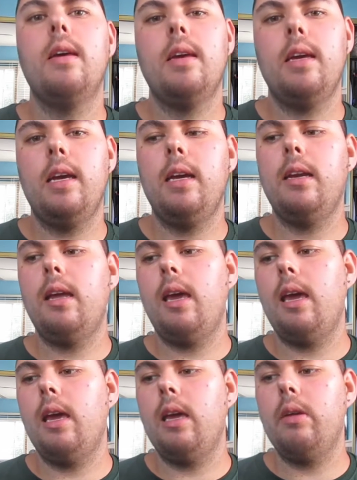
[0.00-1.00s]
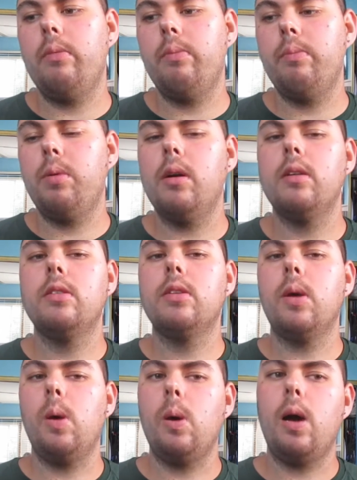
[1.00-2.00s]
in a book
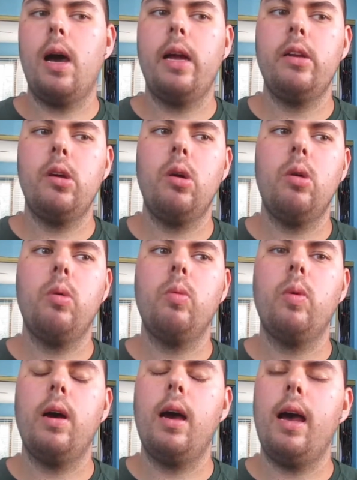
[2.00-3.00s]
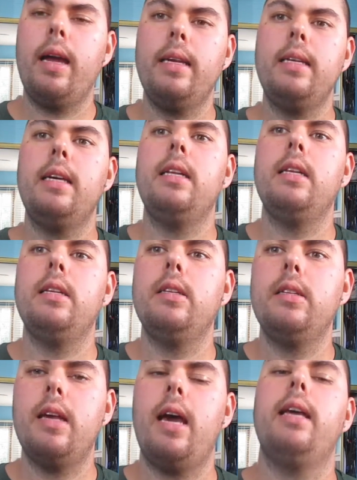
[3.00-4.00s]
so I know what I did
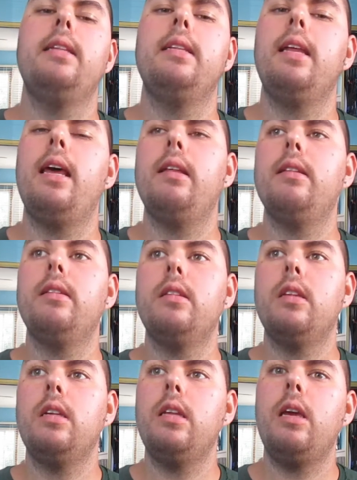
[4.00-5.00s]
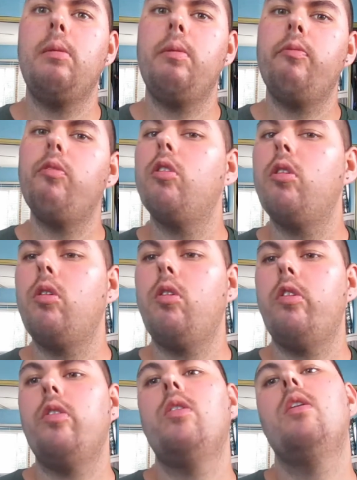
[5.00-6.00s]
that day, the day before, or